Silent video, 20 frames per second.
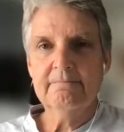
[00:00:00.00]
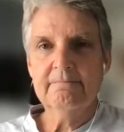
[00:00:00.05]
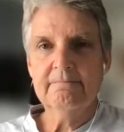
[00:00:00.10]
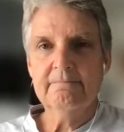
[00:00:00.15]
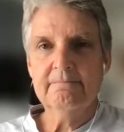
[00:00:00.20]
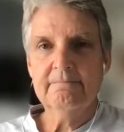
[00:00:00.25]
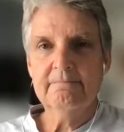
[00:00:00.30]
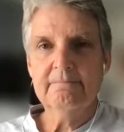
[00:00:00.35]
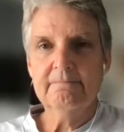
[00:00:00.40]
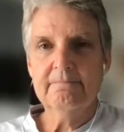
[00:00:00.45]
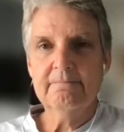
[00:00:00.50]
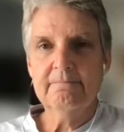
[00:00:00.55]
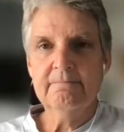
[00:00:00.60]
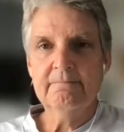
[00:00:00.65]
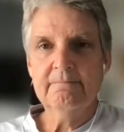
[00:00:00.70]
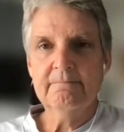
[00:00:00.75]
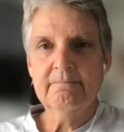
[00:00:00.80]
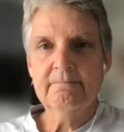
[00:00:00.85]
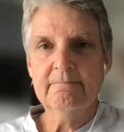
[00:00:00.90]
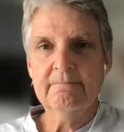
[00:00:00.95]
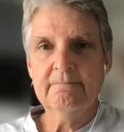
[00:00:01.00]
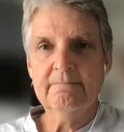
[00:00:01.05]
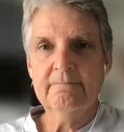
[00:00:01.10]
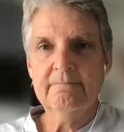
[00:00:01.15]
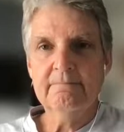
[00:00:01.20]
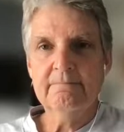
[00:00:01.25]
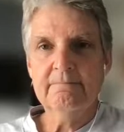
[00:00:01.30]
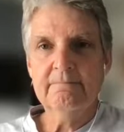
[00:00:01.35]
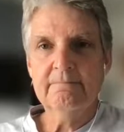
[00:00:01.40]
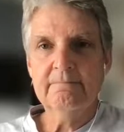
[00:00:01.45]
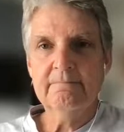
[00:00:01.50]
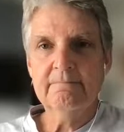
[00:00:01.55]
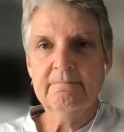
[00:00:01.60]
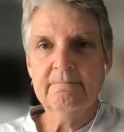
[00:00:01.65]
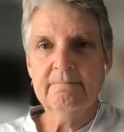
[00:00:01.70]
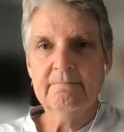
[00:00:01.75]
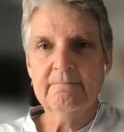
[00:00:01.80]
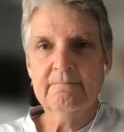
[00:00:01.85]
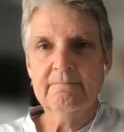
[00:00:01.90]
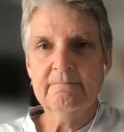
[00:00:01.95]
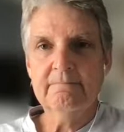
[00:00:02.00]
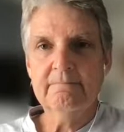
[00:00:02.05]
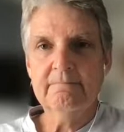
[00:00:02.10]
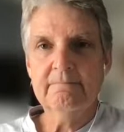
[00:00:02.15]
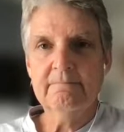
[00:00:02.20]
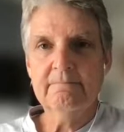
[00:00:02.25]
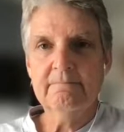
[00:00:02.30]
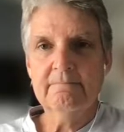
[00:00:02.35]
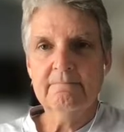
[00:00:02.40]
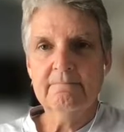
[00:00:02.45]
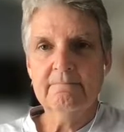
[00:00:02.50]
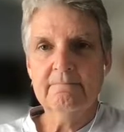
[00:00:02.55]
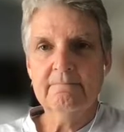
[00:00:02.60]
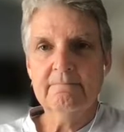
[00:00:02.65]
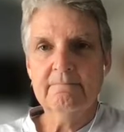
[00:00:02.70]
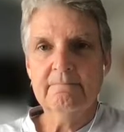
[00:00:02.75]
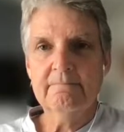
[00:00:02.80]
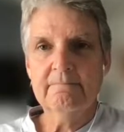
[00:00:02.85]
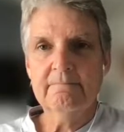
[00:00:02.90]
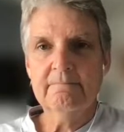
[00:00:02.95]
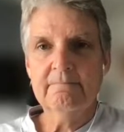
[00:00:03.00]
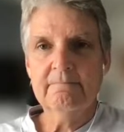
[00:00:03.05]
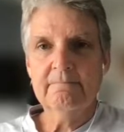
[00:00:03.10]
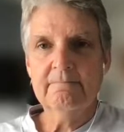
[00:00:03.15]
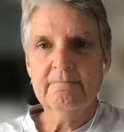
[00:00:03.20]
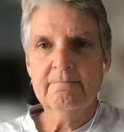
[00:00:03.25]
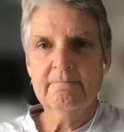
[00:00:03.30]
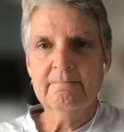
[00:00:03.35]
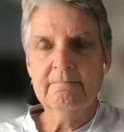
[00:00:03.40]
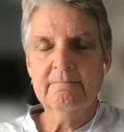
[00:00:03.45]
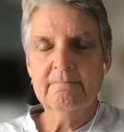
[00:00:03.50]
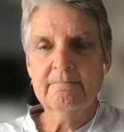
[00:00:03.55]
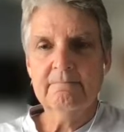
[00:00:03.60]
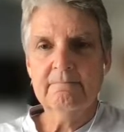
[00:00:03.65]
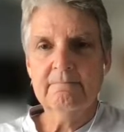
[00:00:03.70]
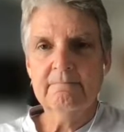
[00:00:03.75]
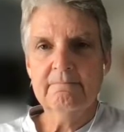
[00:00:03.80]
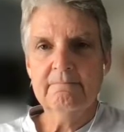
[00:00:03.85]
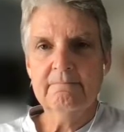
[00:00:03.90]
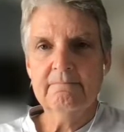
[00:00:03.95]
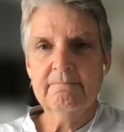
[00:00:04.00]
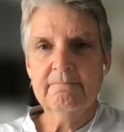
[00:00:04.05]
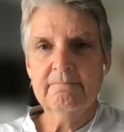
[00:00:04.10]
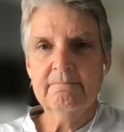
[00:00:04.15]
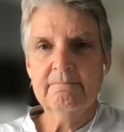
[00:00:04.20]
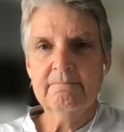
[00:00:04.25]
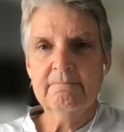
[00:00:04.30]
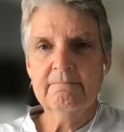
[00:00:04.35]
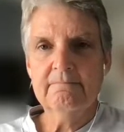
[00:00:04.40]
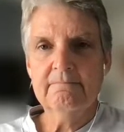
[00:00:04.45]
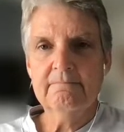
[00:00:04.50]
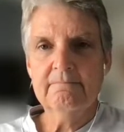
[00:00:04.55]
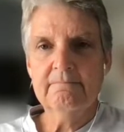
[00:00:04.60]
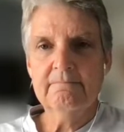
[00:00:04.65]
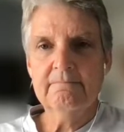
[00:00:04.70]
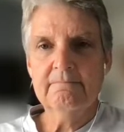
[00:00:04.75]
This person isn't speaking.